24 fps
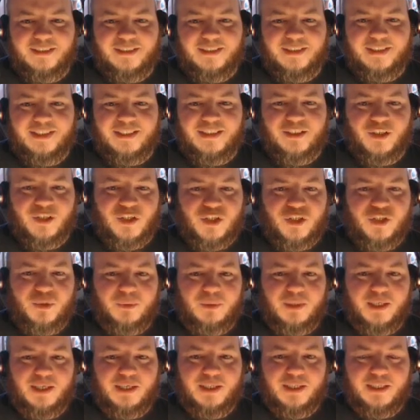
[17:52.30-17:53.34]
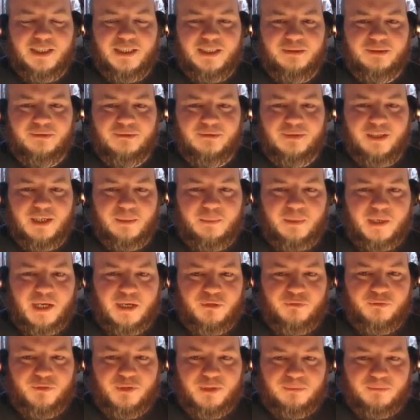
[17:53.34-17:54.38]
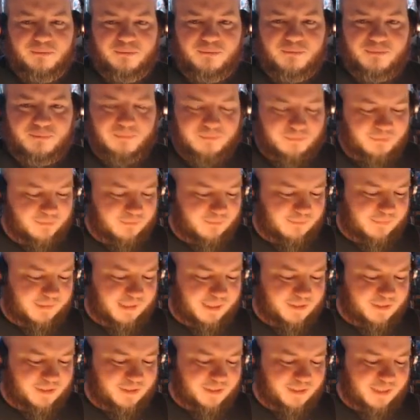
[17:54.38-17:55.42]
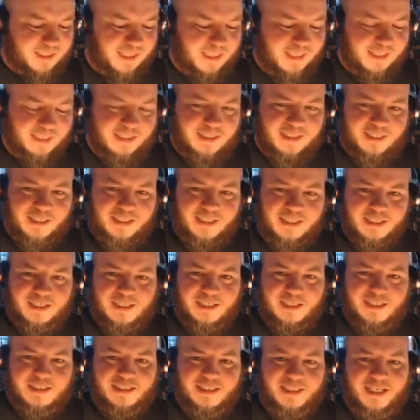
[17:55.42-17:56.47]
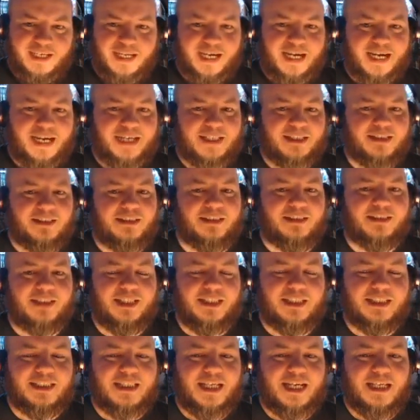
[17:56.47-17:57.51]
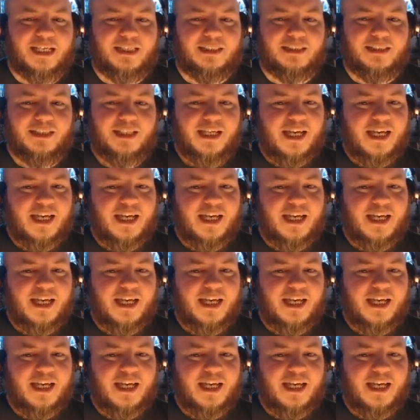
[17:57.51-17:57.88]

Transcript: He's not too nurgly, apart from, let's just say, the slight accident he's had.